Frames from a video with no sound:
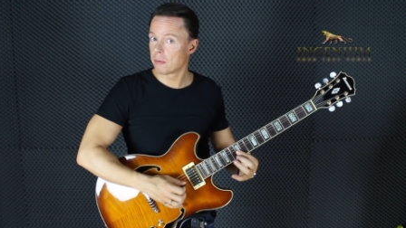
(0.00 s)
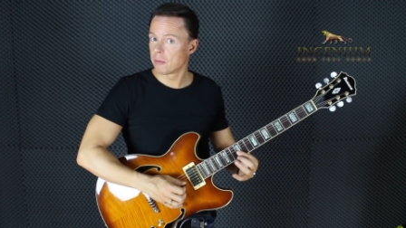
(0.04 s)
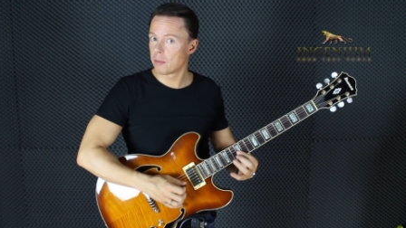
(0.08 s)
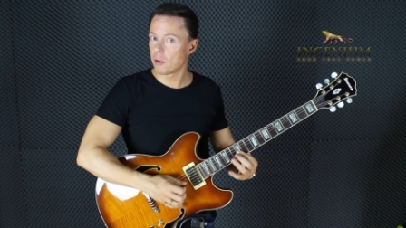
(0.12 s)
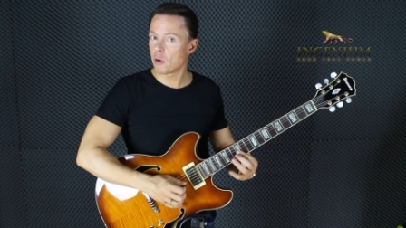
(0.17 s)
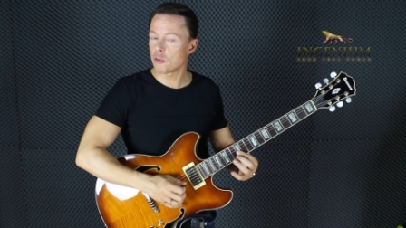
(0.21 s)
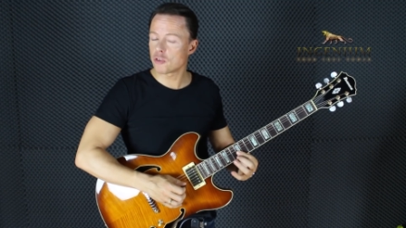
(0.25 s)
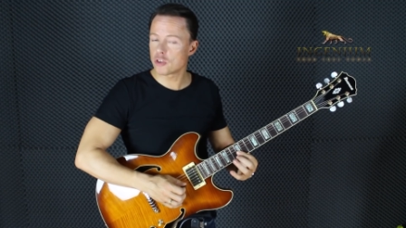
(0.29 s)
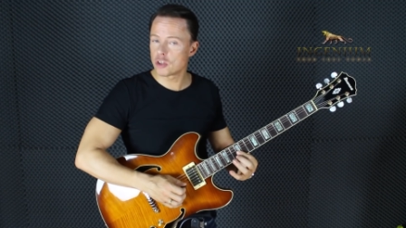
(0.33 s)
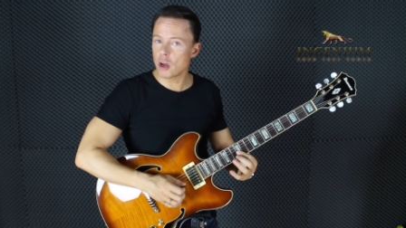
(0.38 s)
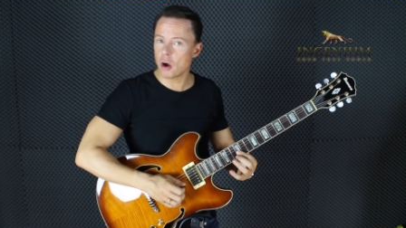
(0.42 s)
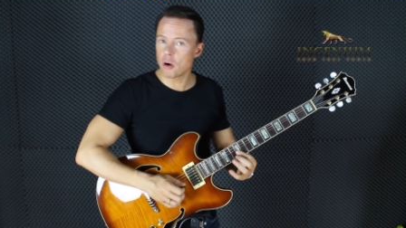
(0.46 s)

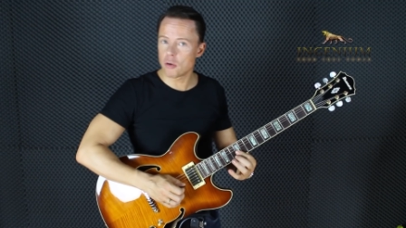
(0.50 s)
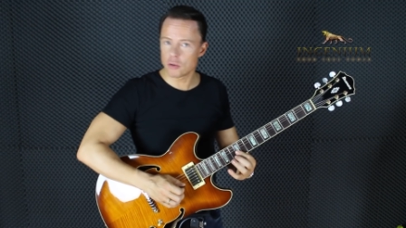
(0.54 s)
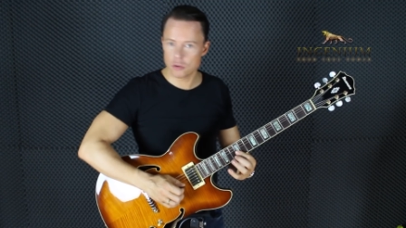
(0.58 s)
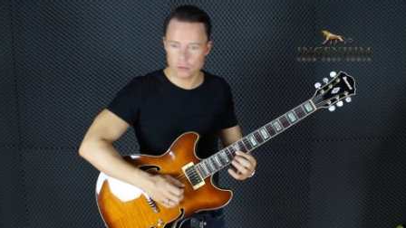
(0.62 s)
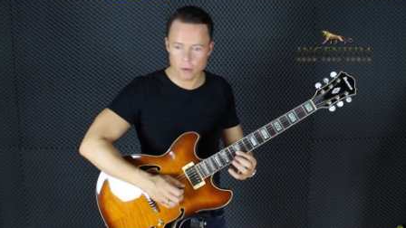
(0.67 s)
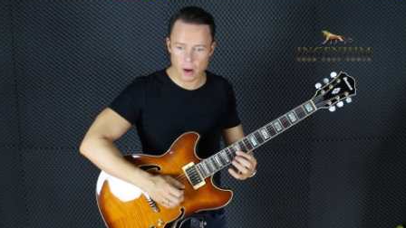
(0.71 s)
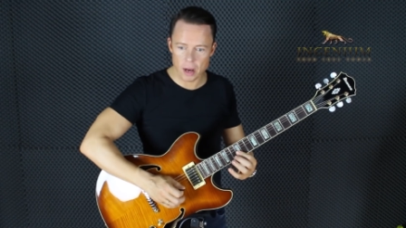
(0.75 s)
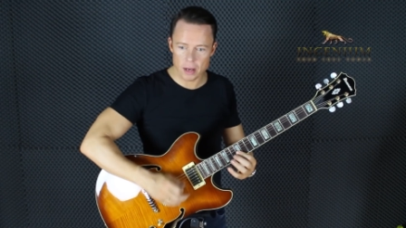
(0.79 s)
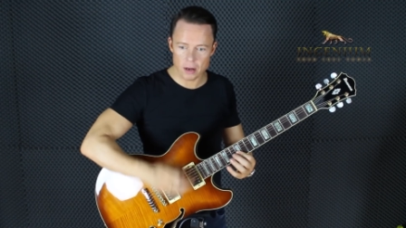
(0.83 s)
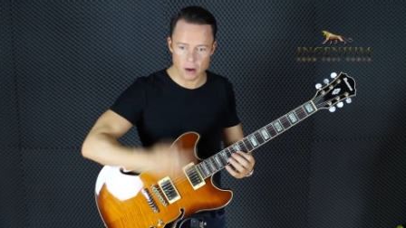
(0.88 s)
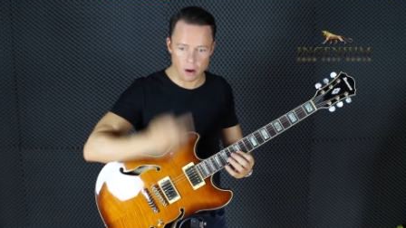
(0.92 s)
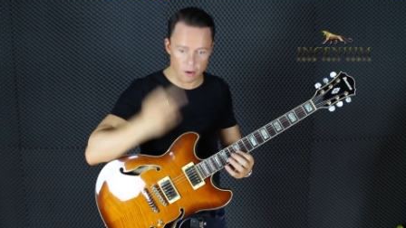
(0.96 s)
those notes,
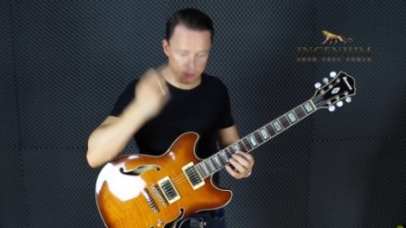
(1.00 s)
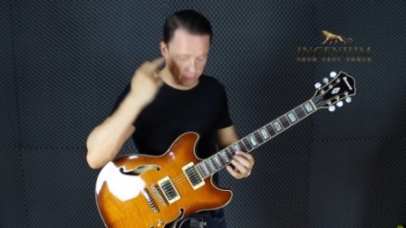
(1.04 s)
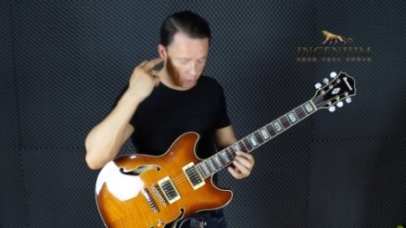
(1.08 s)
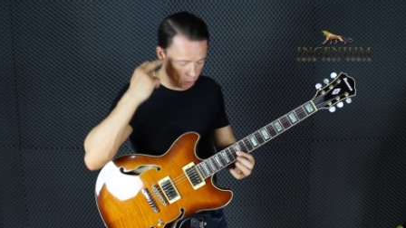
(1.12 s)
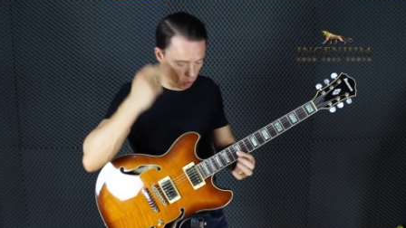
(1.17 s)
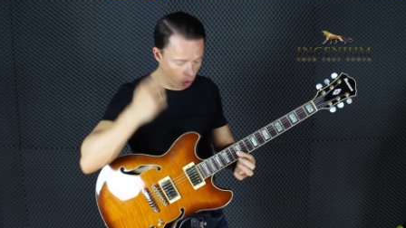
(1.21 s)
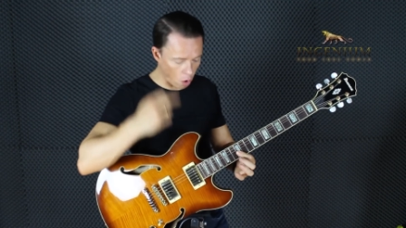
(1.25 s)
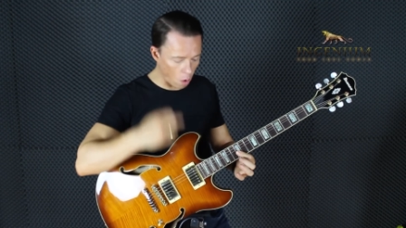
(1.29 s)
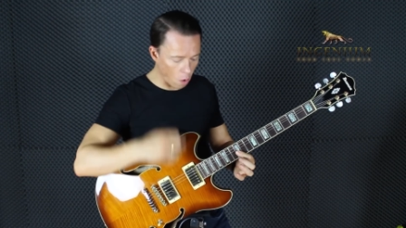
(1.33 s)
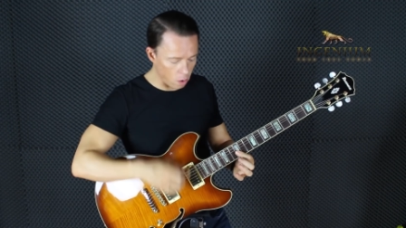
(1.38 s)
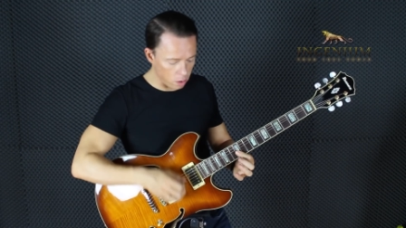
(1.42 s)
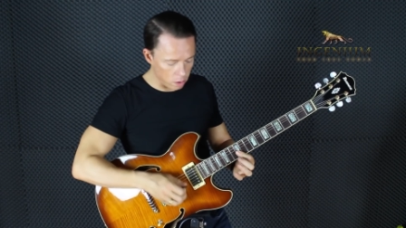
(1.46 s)
right, of the
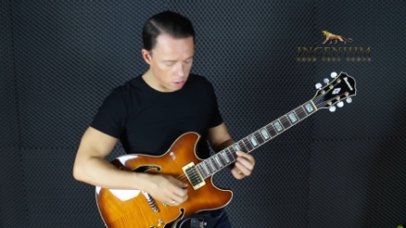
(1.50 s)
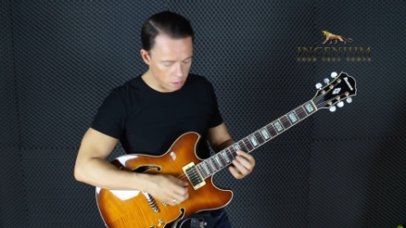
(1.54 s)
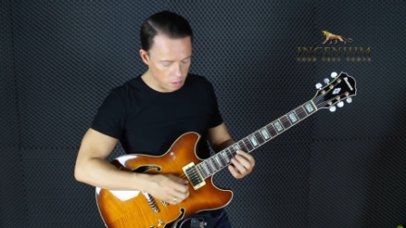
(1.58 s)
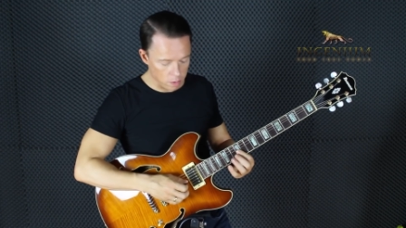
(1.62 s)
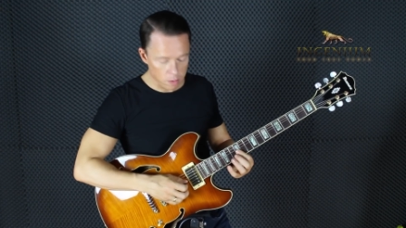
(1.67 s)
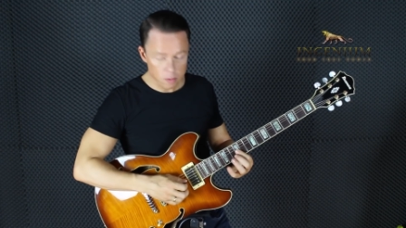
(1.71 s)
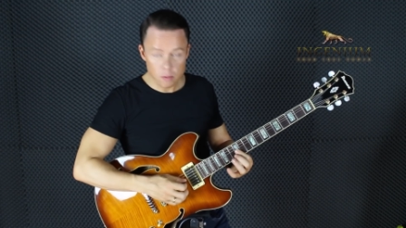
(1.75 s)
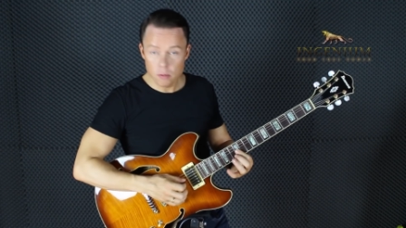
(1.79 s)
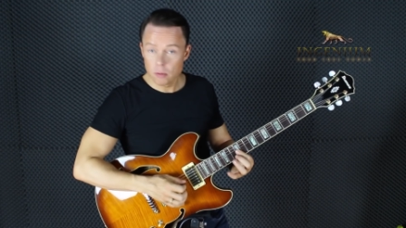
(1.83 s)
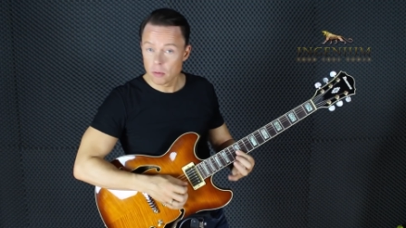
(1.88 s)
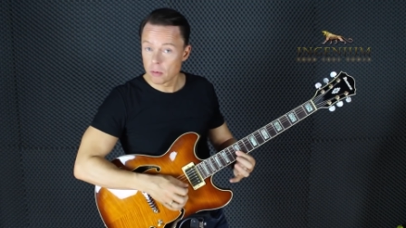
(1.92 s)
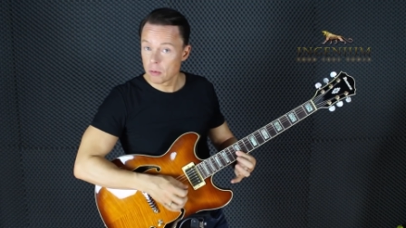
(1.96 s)
chord,
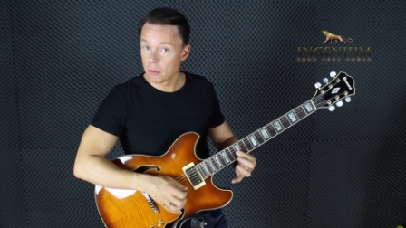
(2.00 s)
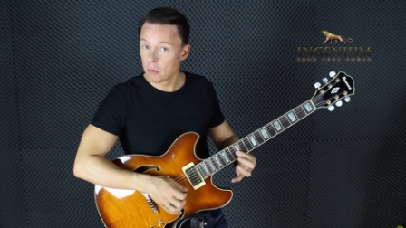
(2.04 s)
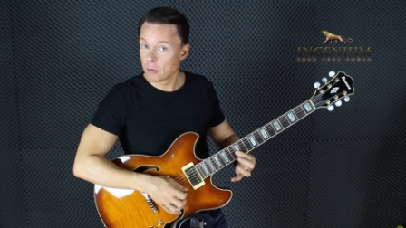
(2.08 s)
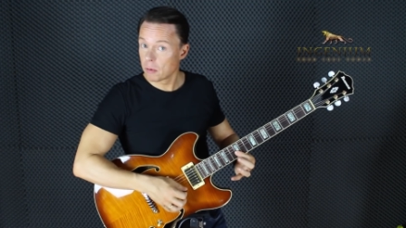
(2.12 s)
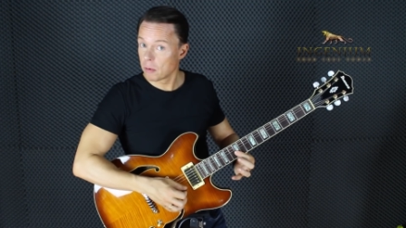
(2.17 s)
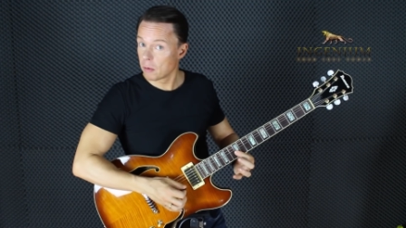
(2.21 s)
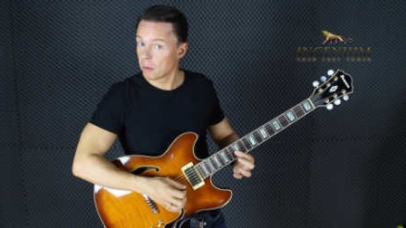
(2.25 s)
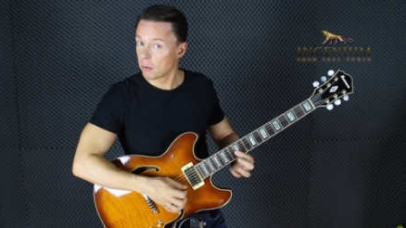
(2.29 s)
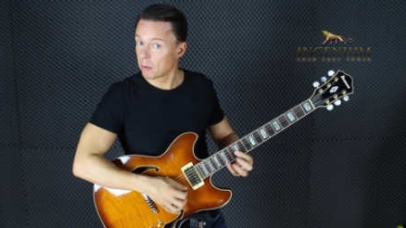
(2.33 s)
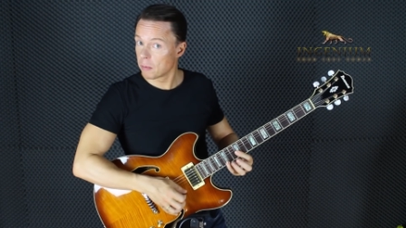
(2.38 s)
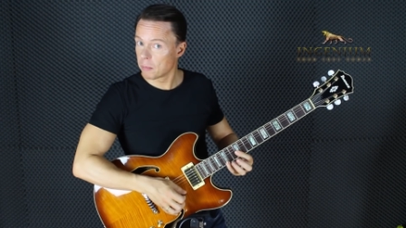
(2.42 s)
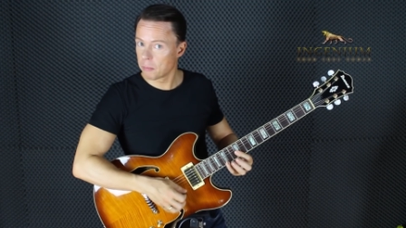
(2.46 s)

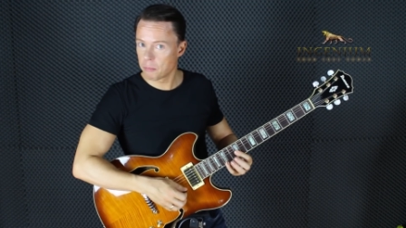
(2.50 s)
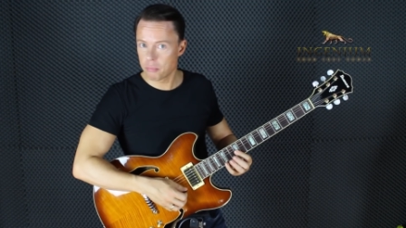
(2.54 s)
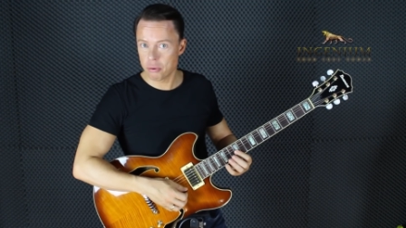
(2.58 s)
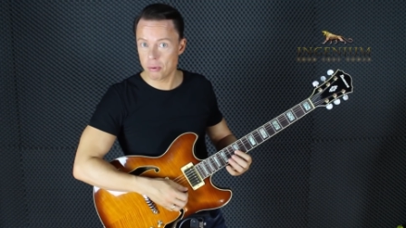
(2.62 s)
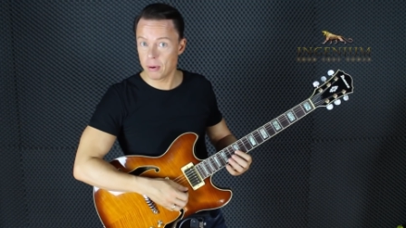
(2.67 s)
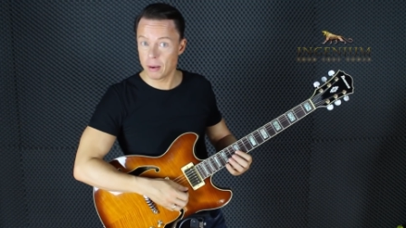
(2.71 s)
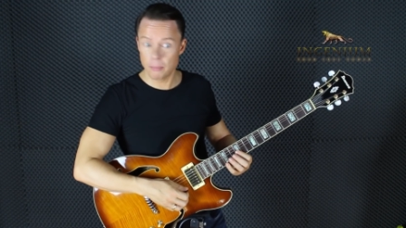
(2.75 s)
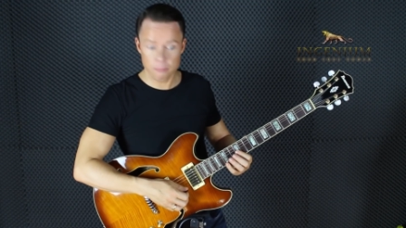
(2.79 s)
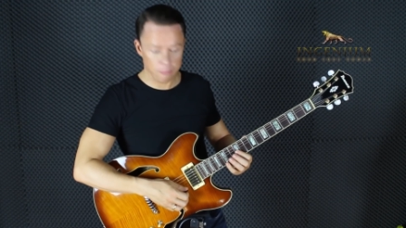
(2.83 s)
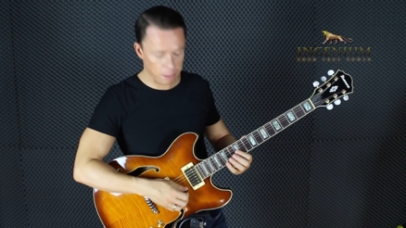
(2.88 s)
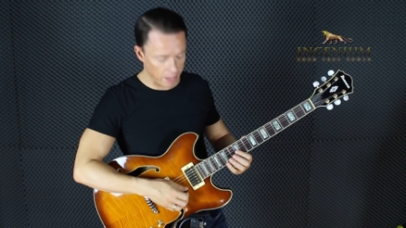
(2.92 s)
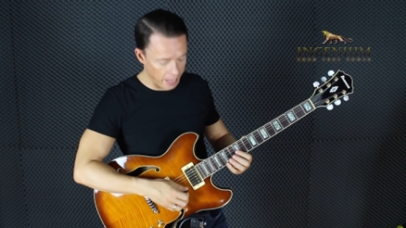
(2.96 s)

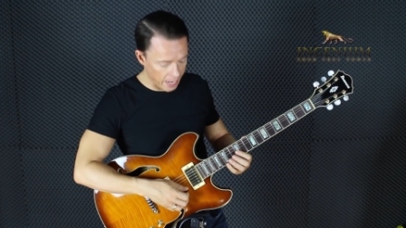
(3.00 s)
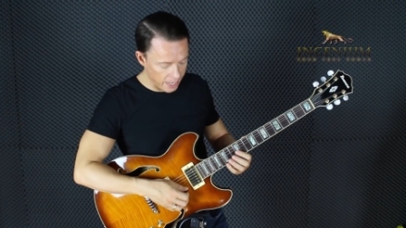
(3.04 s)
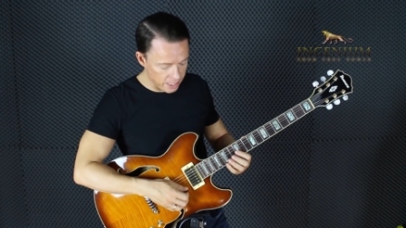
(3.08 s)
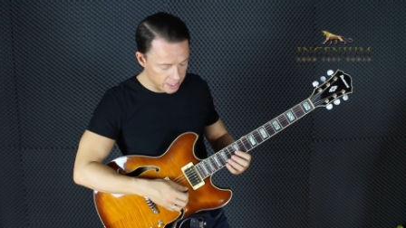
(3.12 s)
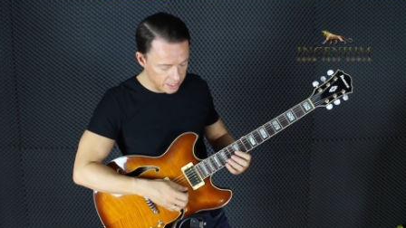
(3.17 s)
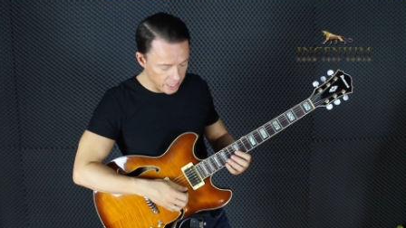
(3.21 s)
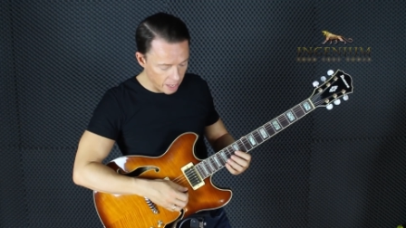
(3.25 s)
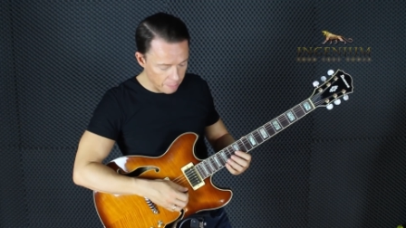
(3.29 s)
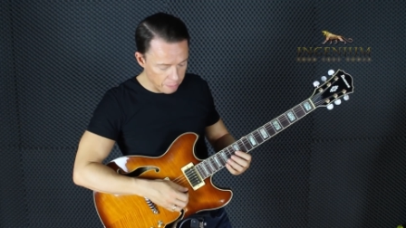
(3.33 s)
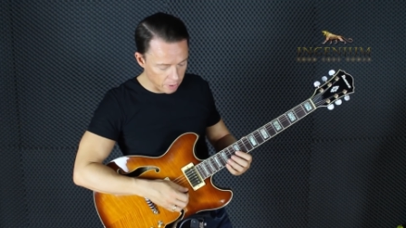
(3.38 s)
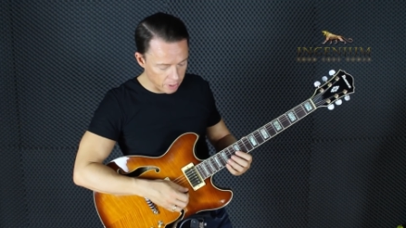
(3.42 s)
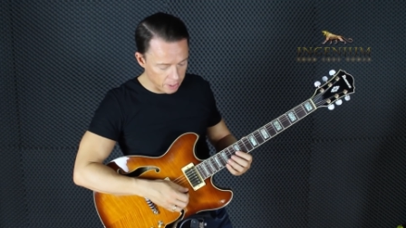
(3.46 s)
played
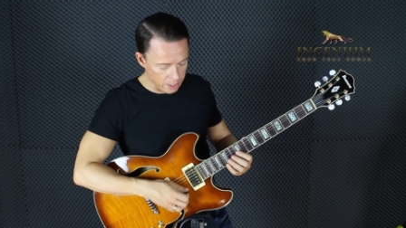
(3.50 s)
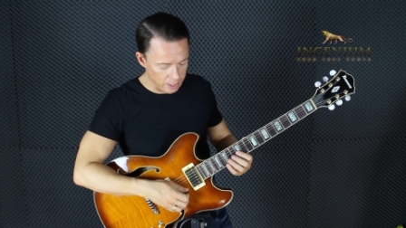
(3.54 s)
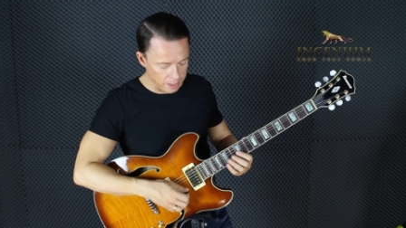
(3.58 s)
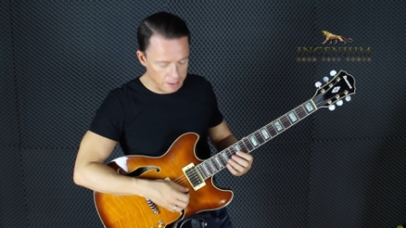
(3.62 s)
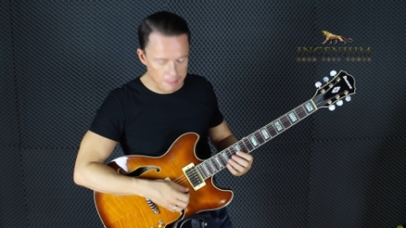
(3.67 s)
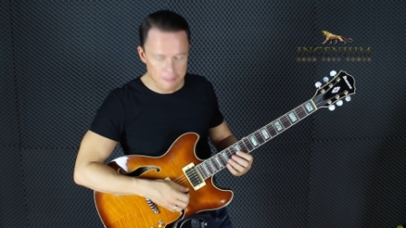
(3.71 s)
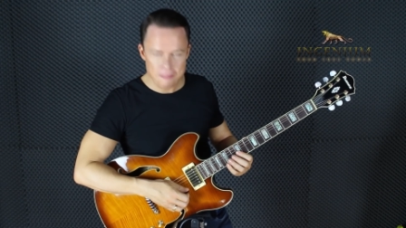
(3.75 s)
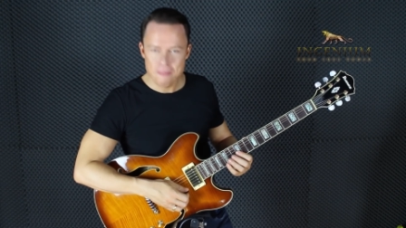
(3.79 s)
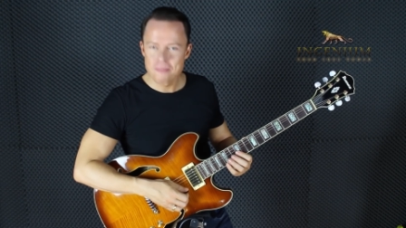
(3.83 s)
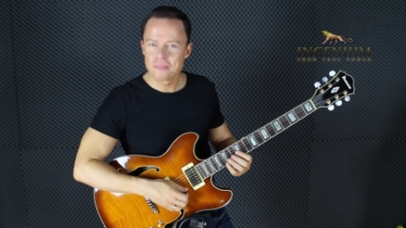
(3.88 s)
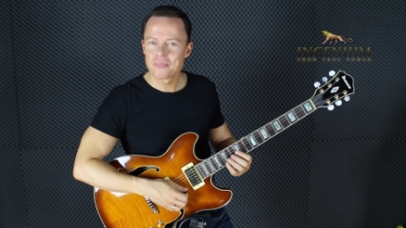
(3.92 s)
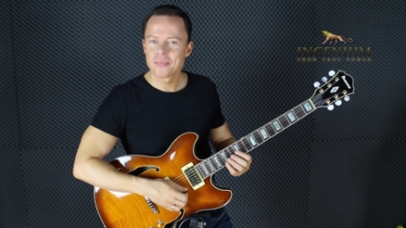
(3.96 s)
separately,